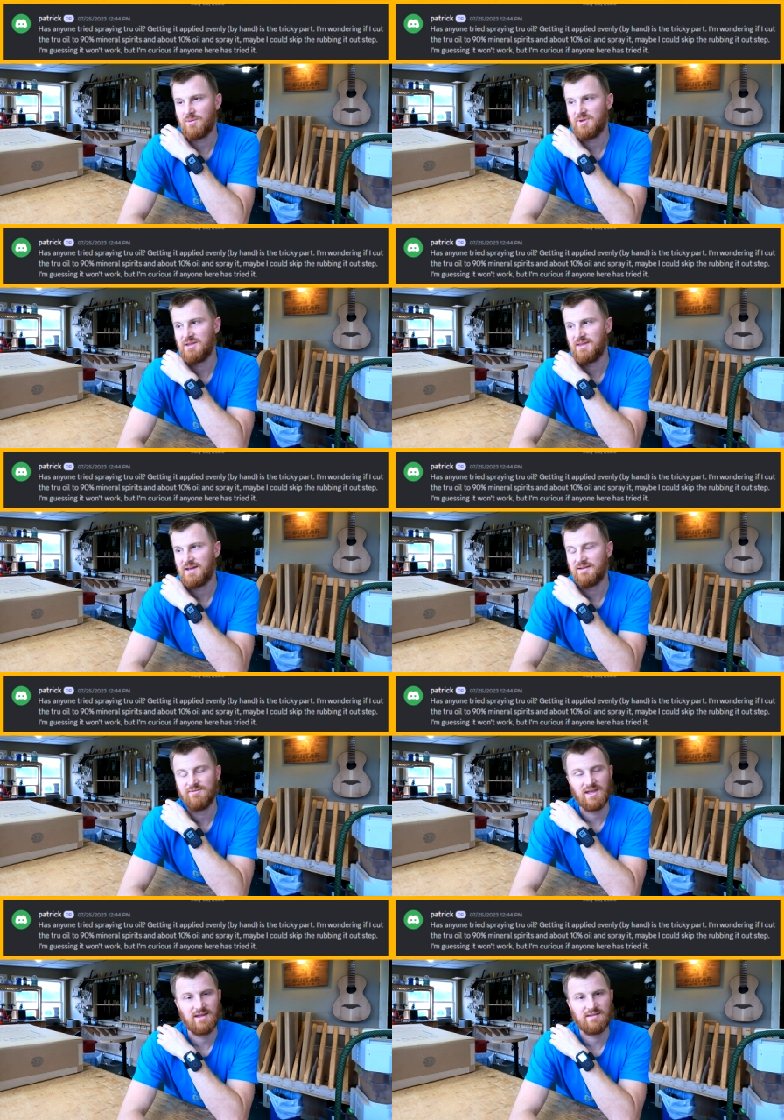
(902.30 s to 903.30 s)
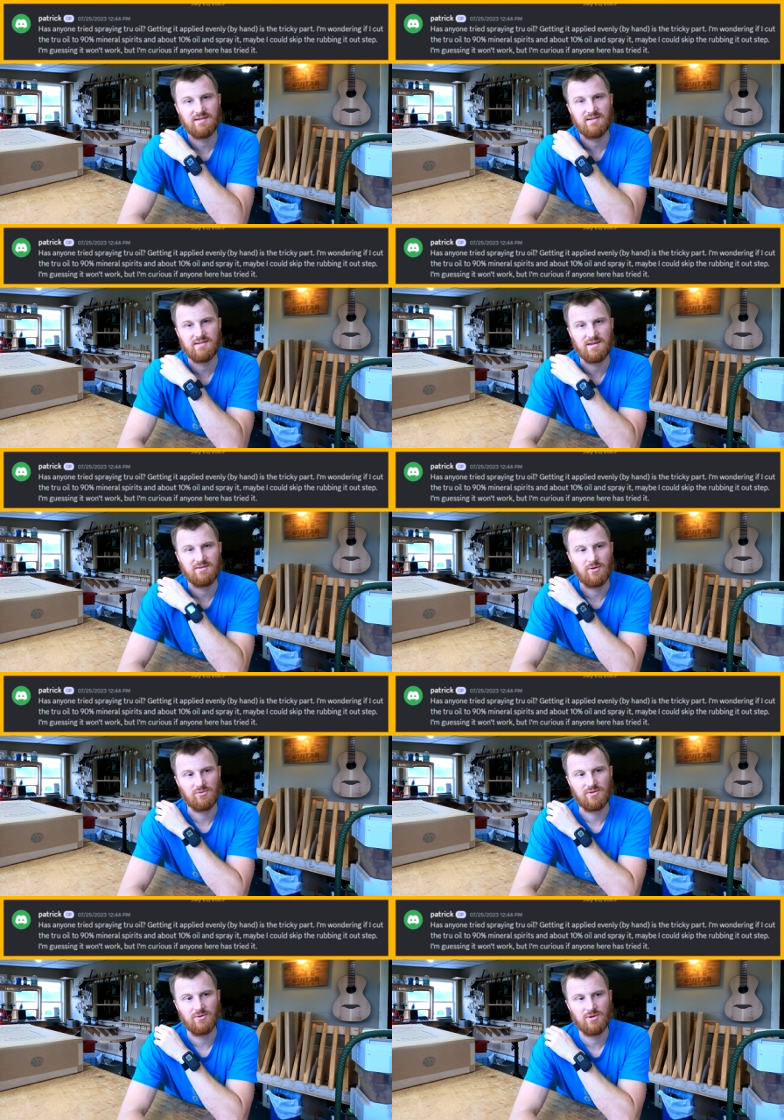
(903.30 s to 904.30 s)
want to be a negative Nancy and say
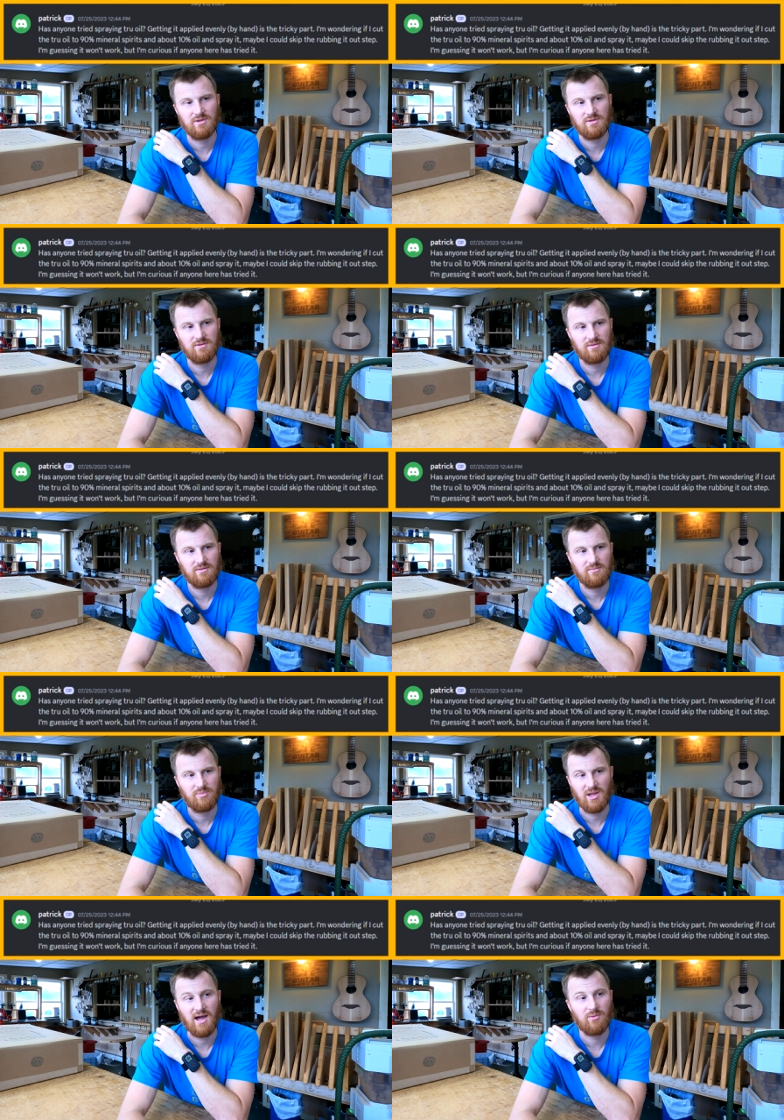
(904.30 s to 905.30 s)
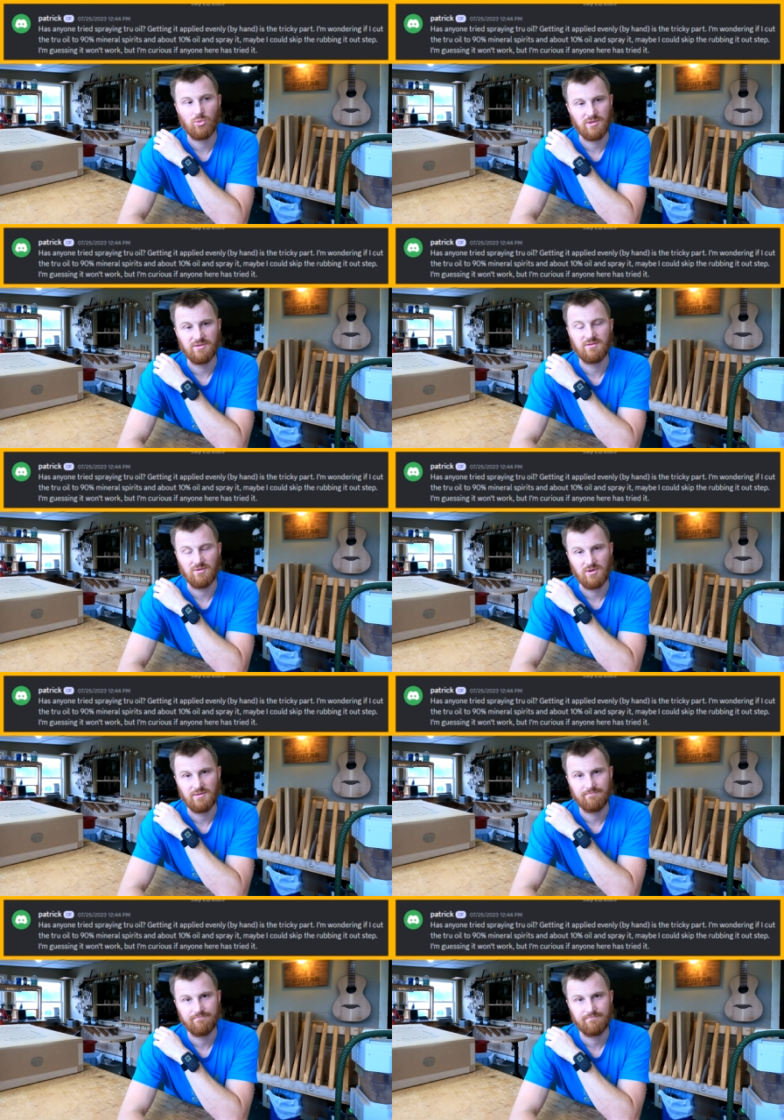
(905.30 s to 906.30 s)
don't do it, but I wouldn't do it.
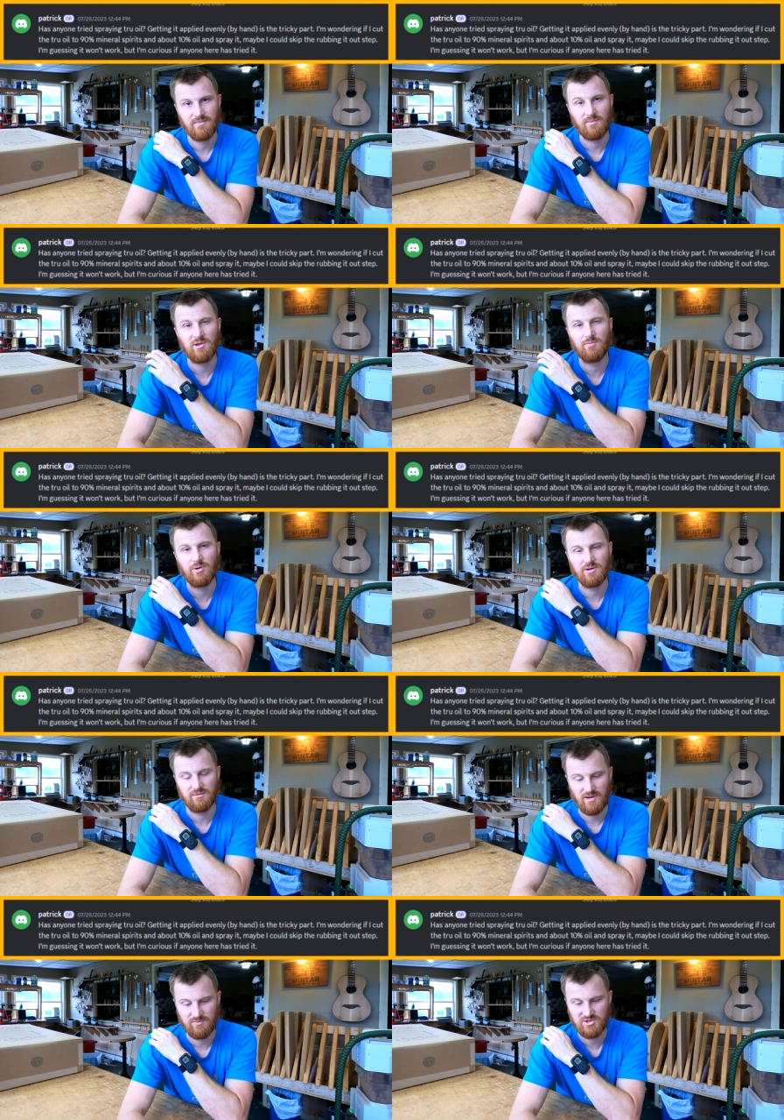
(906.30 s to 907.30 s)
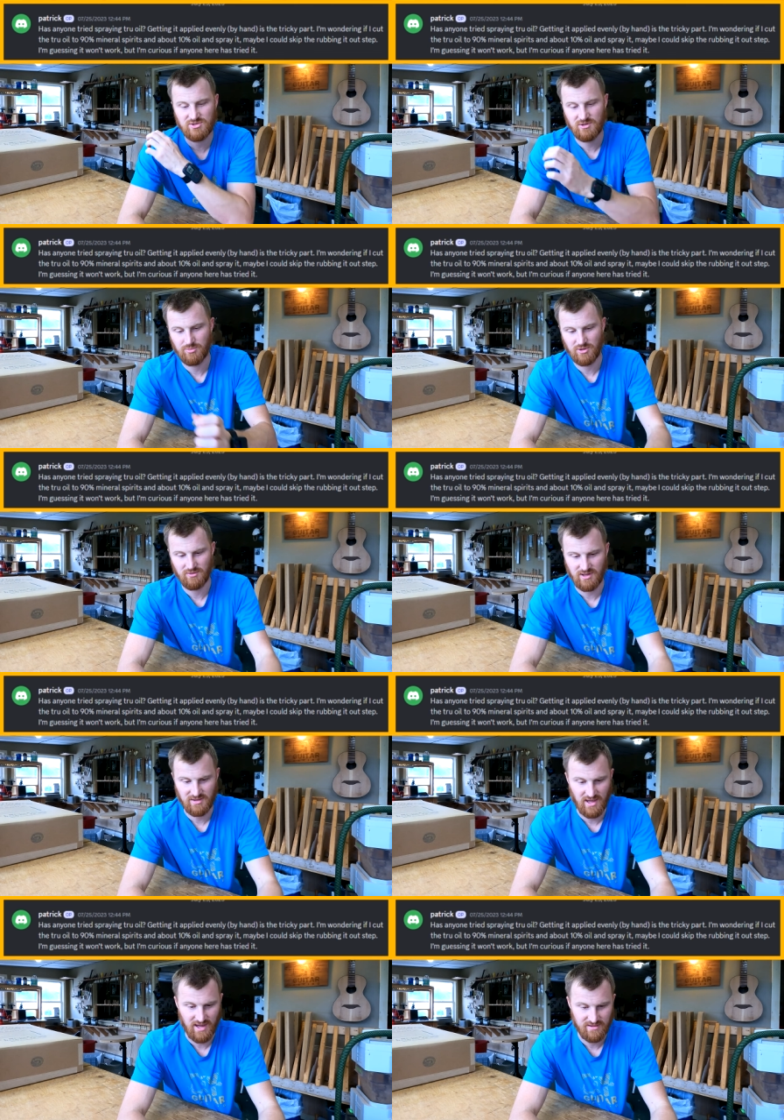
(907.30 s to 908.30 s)
I'm going to put it, I'm just going to put it
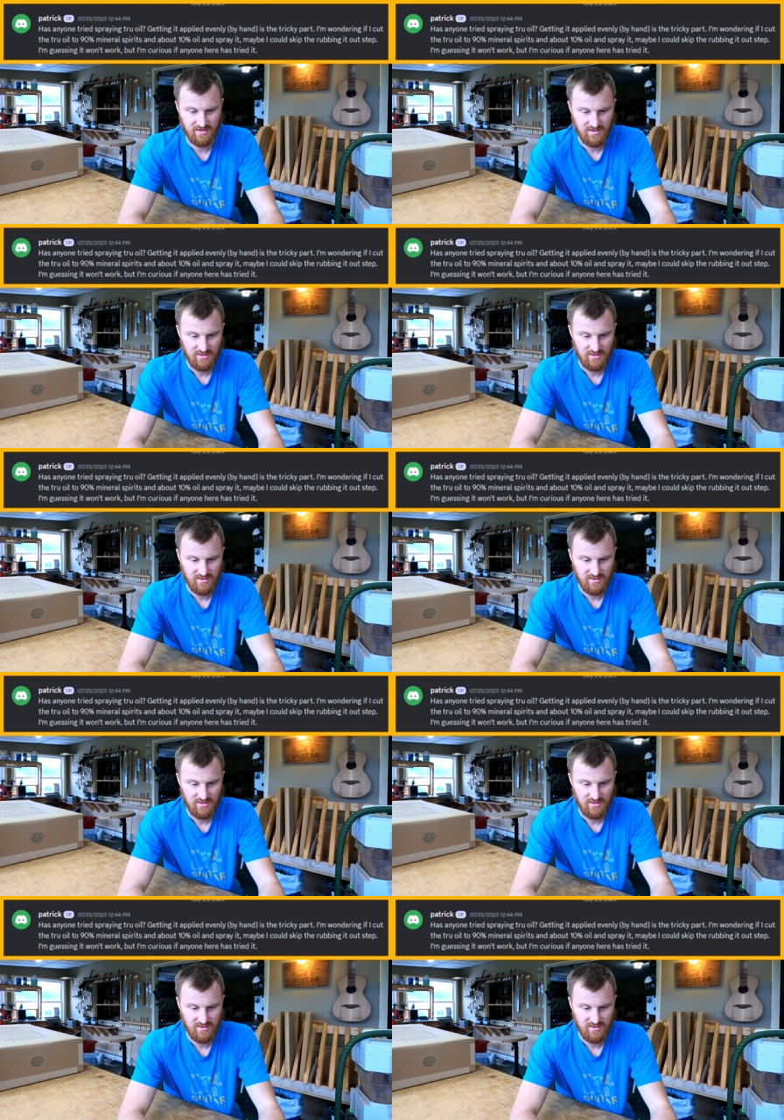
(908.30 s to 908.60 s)
like that.